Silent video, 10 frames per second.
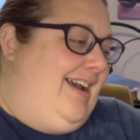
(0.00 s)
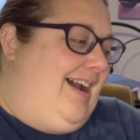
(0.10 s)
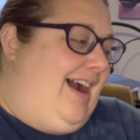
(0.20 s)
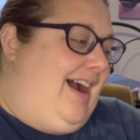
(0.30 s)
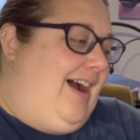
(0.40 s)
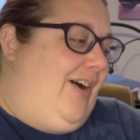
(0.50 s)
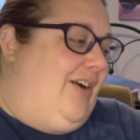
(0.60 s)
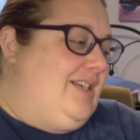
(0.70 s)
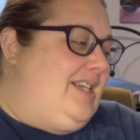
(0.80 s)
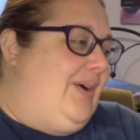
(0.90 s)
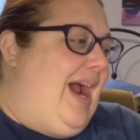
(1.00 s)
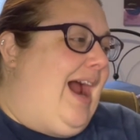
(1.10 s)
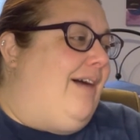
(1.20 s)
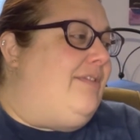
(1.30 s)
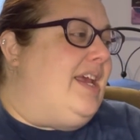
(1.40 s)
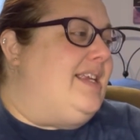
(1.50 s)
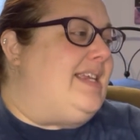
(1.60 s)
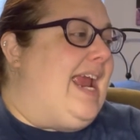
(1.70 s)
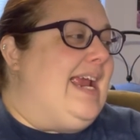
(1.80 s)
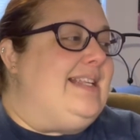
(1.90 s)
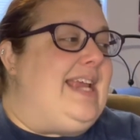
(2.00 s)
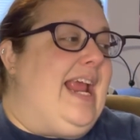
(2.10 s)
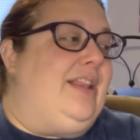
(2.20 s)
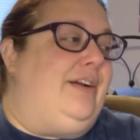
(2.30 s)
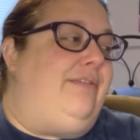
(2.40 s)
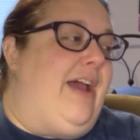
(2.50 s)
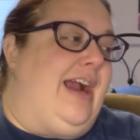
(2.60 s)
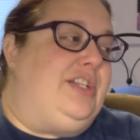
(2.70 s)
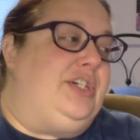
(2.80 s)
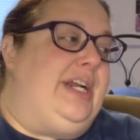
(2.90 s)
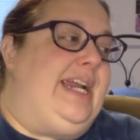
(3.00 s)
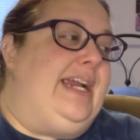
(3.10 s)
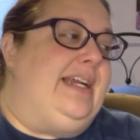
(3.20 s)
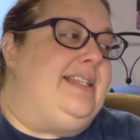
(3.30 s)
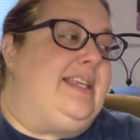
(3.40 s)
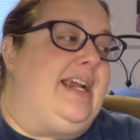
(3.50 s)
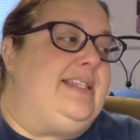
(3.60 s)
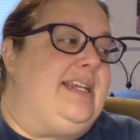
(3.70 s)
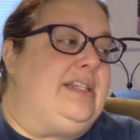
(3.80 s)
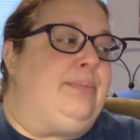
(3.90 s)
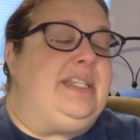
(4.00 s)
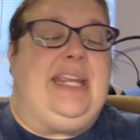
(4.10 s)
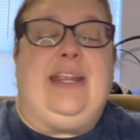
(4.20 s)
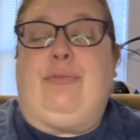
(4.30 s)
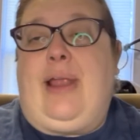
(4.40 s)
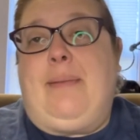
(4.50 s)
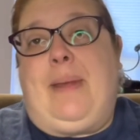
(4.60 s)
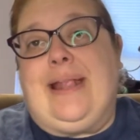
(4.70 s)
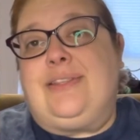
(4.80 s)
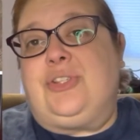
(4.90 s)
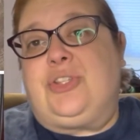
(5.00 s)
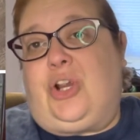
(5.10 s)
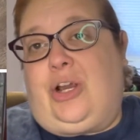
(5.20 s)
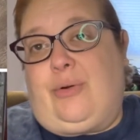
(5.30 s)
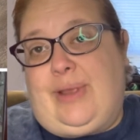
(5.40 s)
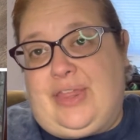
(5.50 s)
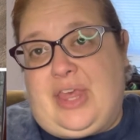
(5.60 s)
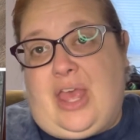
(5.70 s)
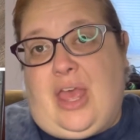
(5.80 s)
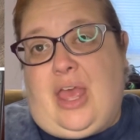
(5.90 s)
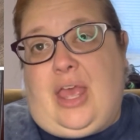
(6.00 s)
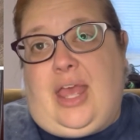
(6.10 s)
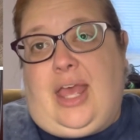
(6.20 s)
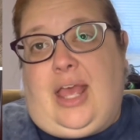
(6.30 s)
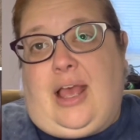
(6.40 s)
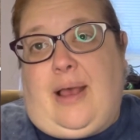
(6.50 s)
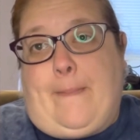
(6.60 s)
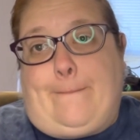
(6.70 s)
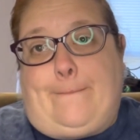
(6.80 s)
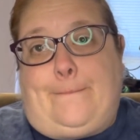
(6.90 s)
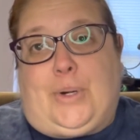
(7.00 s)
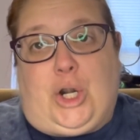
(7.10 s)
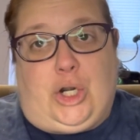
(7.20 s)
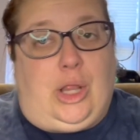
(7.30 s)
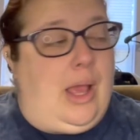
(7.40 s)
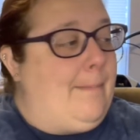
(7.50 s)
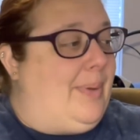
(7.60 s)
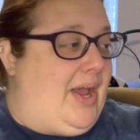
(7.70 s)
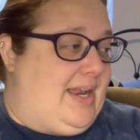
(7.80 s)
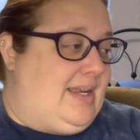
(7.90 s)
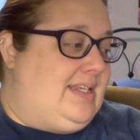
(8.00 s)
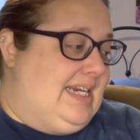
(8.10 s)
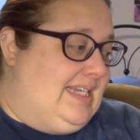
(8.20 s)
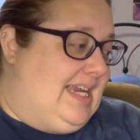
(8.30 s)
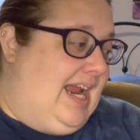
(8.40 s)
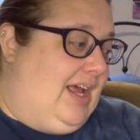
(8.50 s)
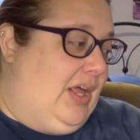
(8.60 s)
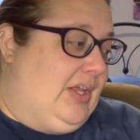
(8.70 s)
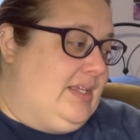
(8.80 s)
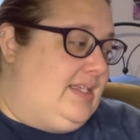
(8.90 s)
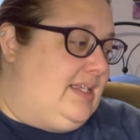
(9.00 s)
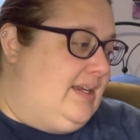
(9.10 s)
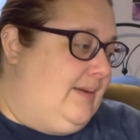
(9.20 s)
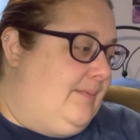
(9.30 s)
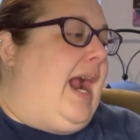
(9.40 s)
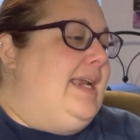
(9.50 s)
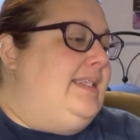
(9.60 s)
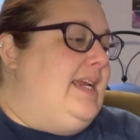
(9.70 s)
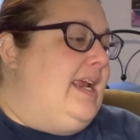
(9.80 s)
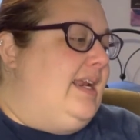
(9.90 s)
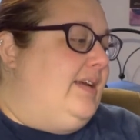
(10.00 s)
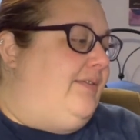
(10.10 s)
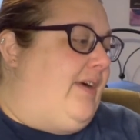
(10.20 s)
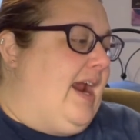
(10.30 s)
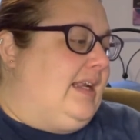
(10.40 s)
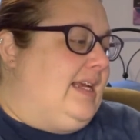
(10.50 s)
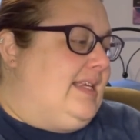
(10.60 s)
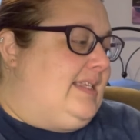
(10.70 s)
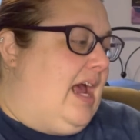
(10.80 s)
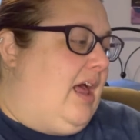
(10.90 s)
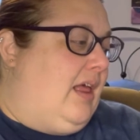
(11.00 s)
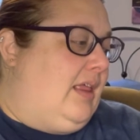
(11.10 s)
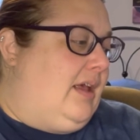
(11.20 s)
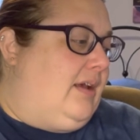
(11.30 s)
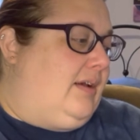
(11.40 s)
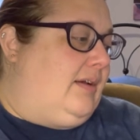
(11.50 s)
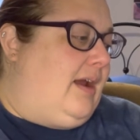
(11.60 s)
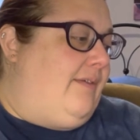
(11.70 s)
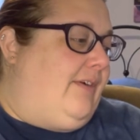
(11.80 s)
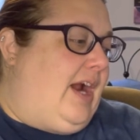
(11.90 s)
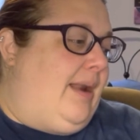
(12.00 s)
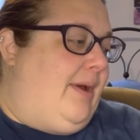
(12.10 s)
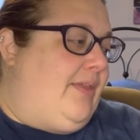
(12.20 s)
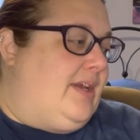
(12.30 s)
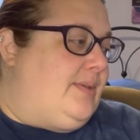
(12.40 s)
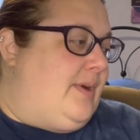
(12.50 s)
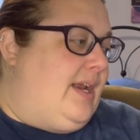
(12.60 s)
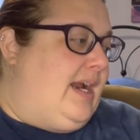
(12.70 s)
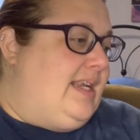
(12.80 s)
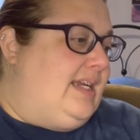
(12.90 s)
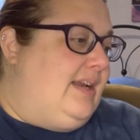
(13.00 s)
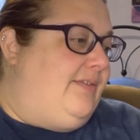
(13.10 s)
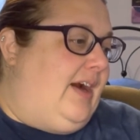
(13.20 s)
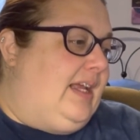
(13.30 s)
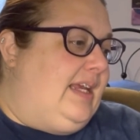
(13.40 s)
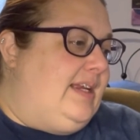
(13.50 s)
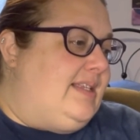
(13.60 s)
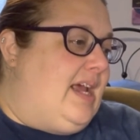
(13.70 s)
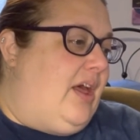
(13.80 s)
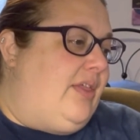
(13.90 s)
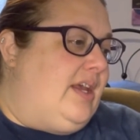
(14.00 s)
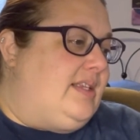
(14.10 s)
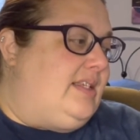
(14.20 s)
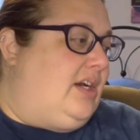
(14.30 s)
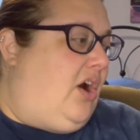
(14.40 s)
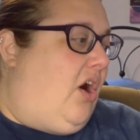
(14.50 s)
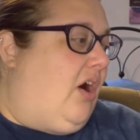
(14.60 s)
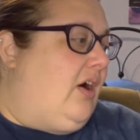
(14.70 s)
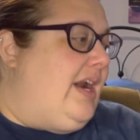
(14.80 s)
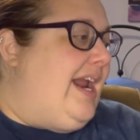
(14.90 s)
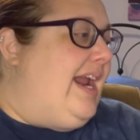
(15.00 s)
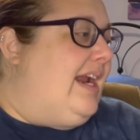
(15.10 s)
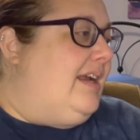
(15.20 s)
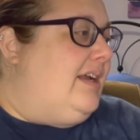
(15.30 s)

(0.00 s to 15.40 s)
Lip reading: Also have this Ann Taylor Factory size 6 petite red pencil skirt with pearl button details. I did finally sell, I forgot about this one. I did finally sell this Tahari.